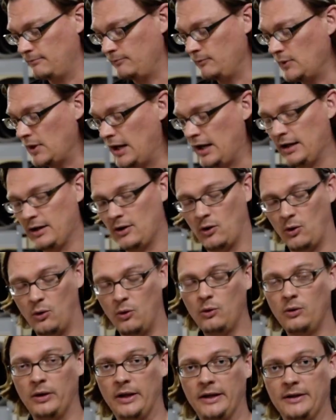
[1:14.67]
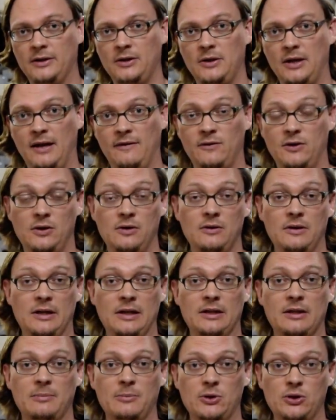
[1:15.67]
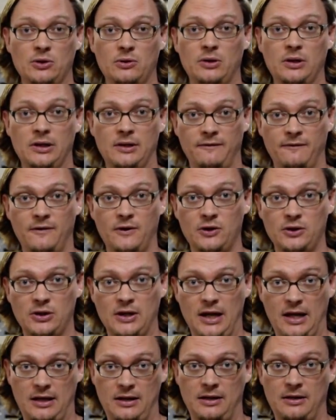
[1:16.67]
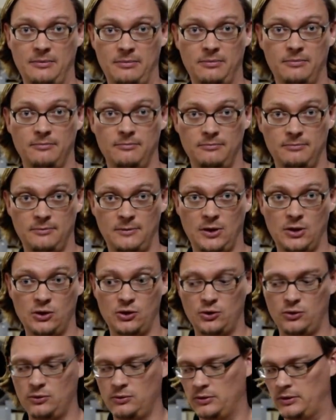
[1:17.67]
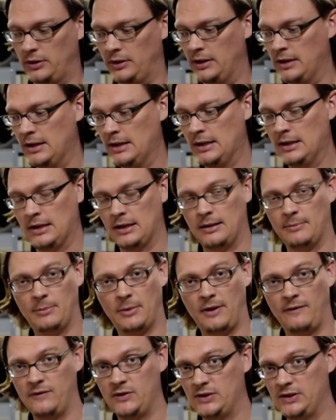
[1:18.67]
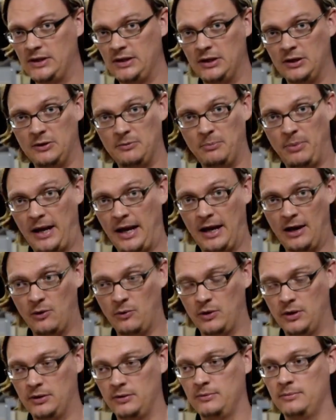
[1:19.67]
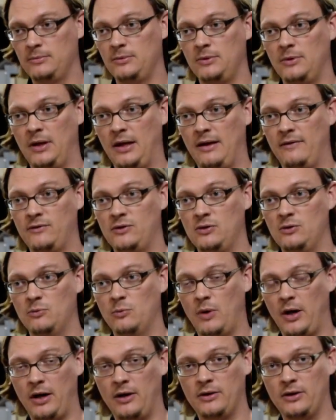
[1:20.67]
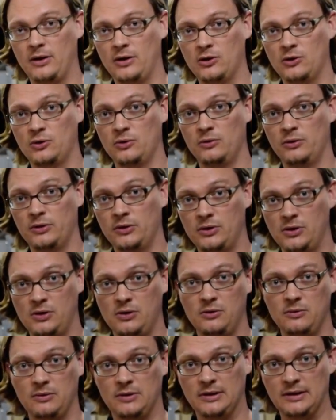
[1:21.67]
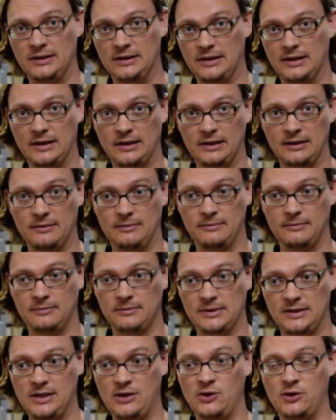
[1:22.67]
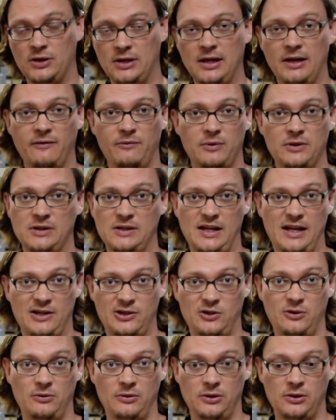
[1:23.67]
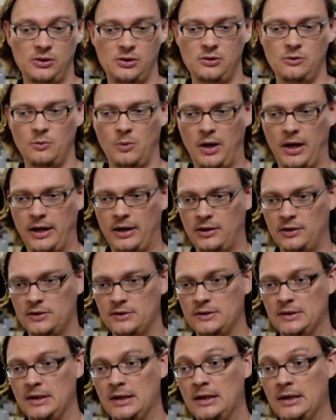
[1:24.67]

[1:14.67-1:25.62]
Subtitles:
not a whole lot that you have to do to get the majority of the function out of the controller. Obviously you need power, you have to wire the controller to the center diff, which is actually only two wires.